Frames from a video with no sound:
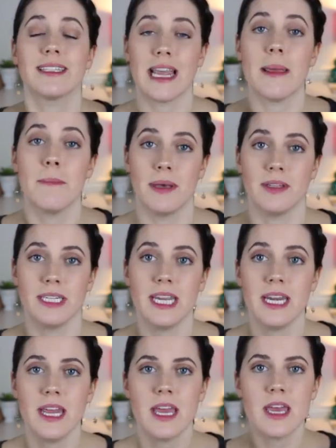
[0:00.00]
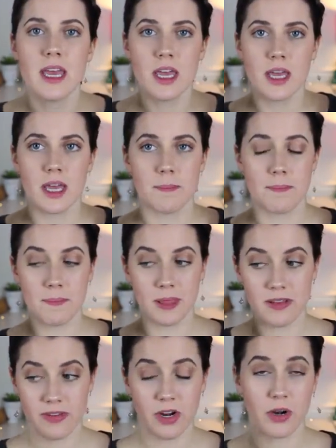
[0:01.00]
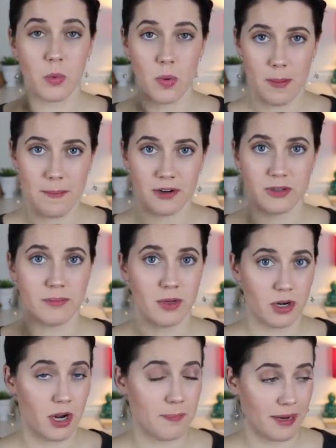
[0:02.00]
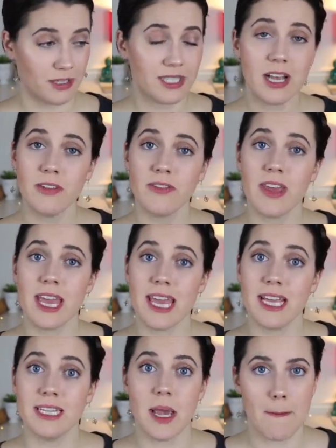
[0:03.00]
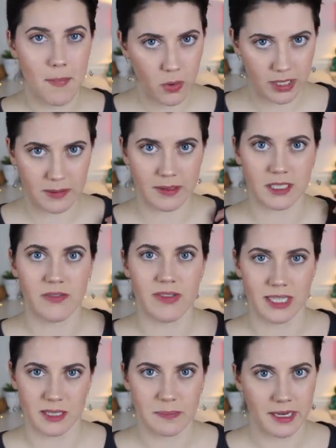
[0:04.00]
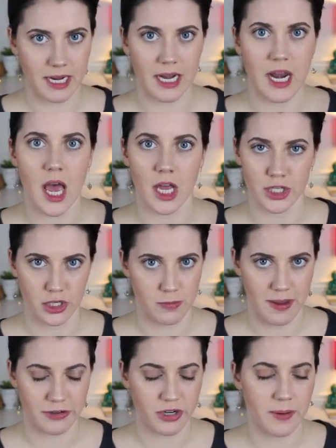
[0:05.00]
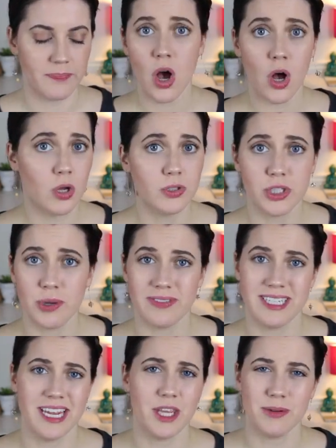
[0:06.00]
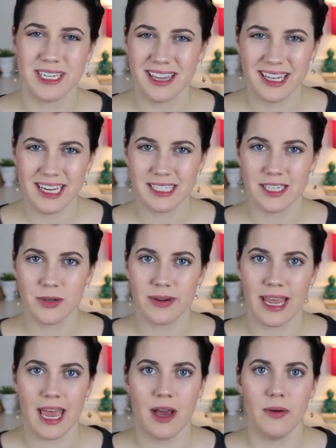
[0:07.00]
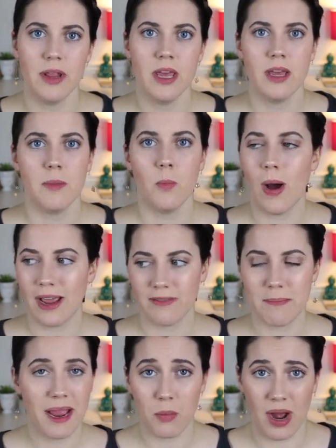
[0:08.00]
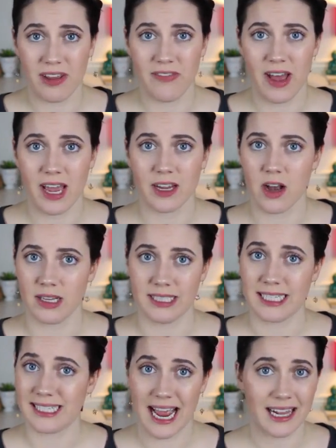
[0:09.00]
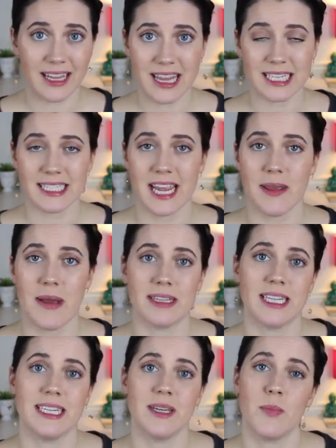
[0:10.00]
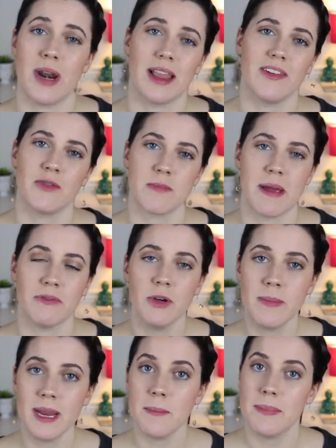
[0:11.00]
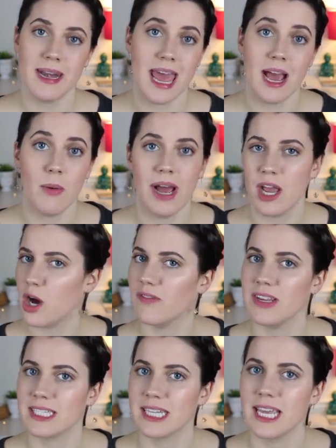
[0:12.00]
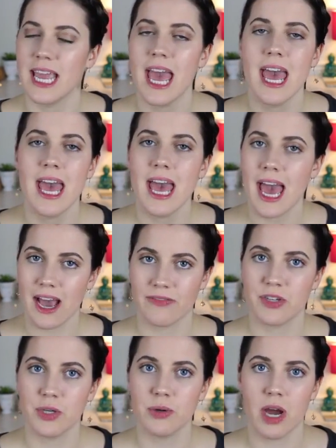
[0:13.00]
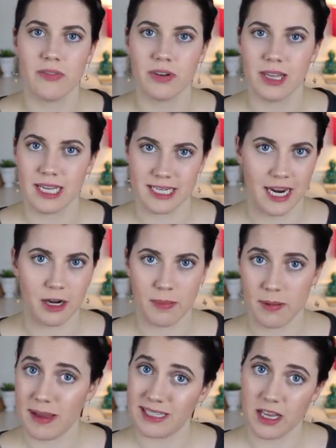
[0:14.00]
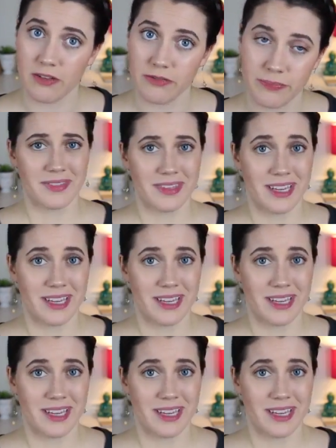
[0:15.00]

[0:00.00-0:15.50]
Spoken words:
the same building, living on a 1-bedroom unit by yourself is more expensive than splitting a 2-bedroom. Also, you have to take utilities into account. My Wi-Fi costs exactly the same as it did when I lived with my roommate, but now I obviously have to cover the entire bill myself.